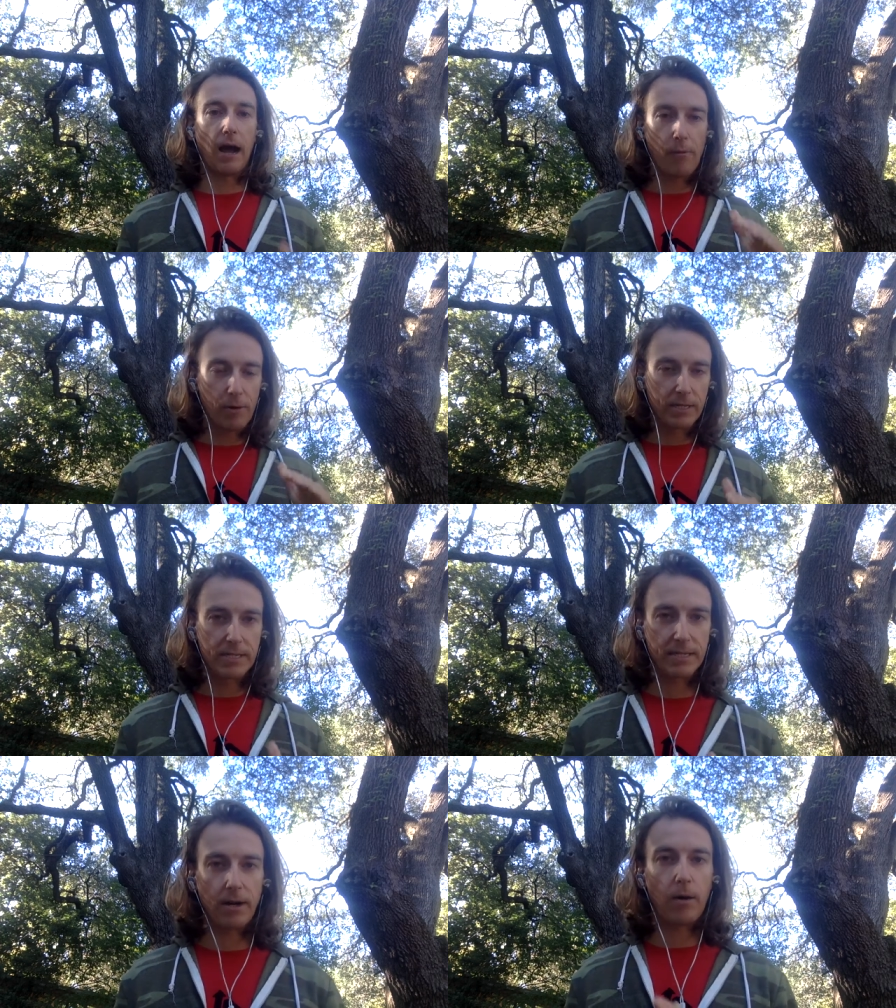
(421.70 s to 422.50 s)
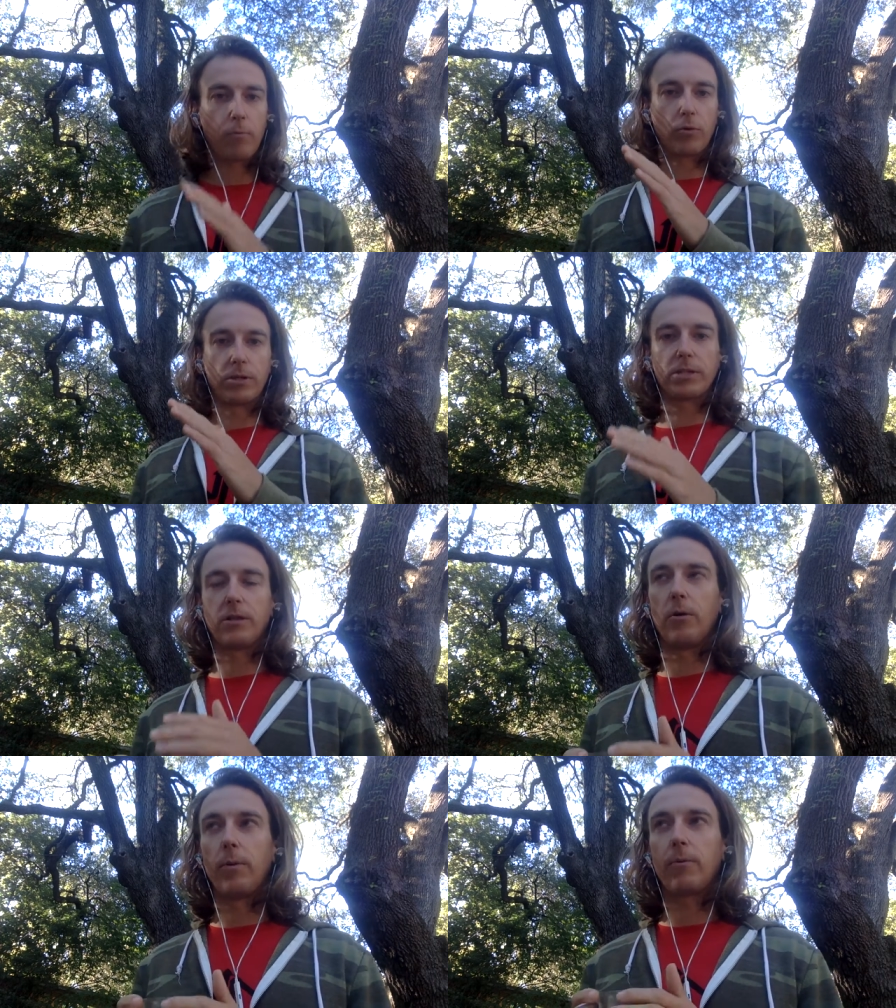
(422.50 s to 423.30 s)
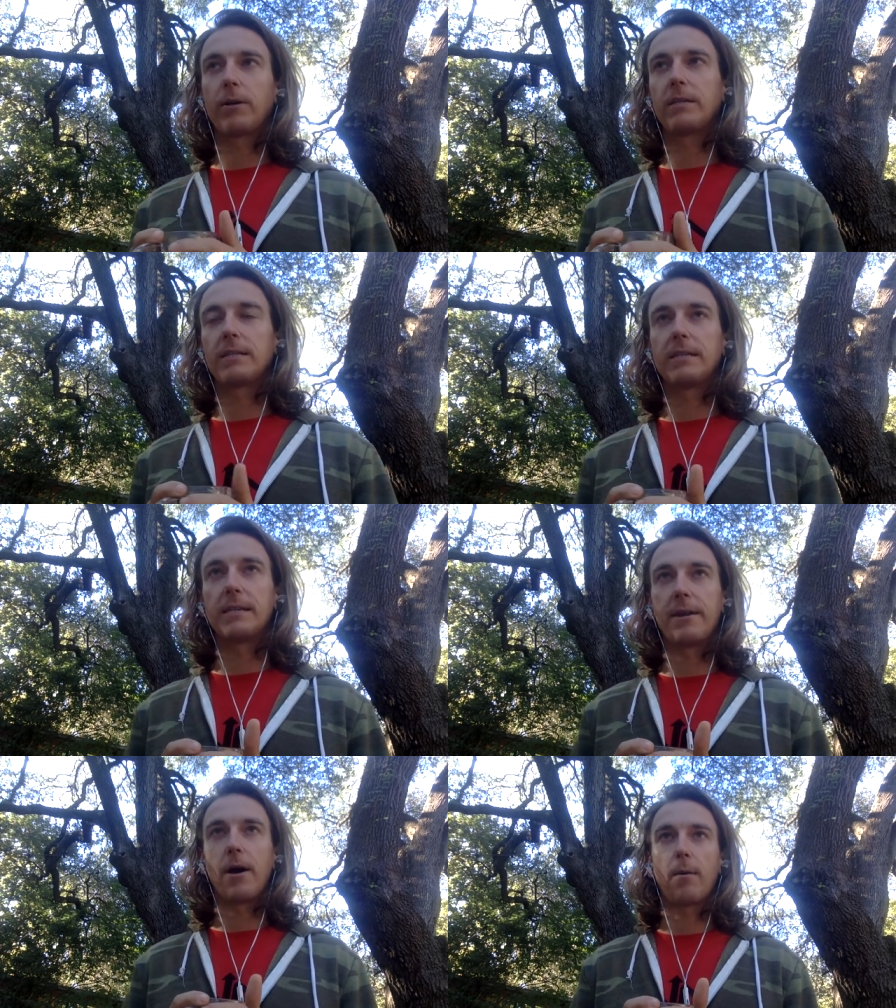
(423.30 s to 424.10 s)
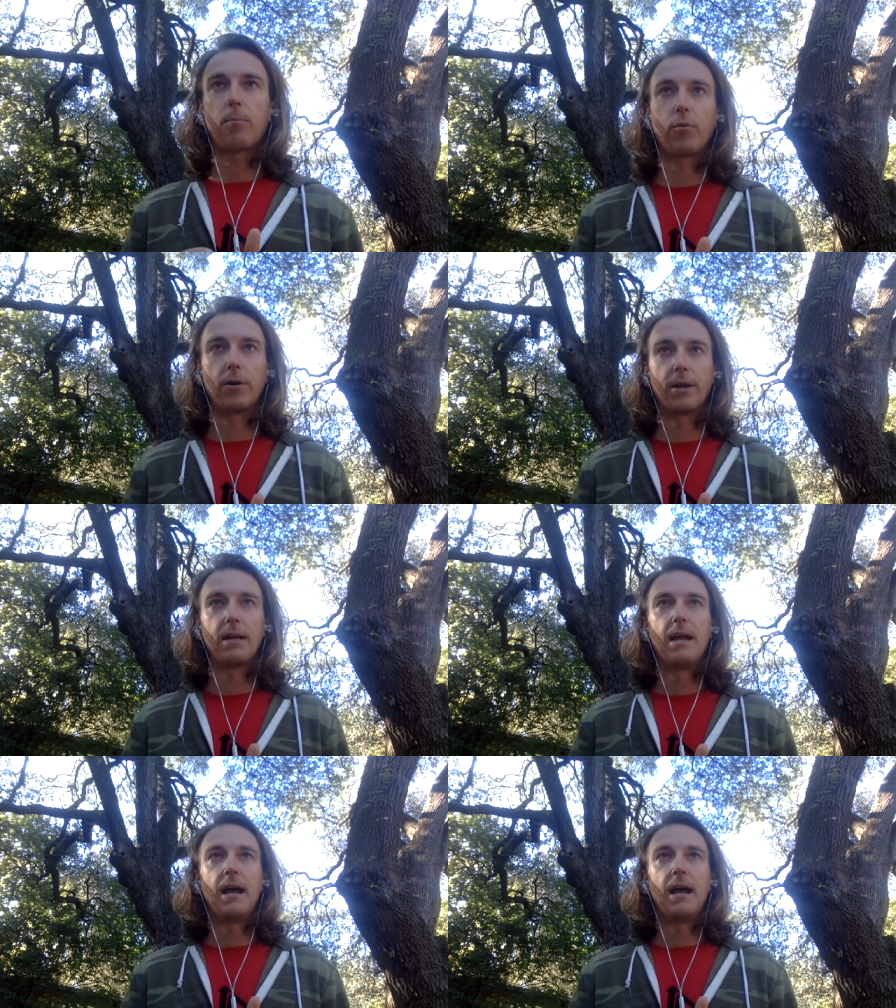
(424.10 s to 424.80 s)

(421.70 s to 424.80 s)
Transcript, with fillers: I want to see an upward slope. I want to see an upward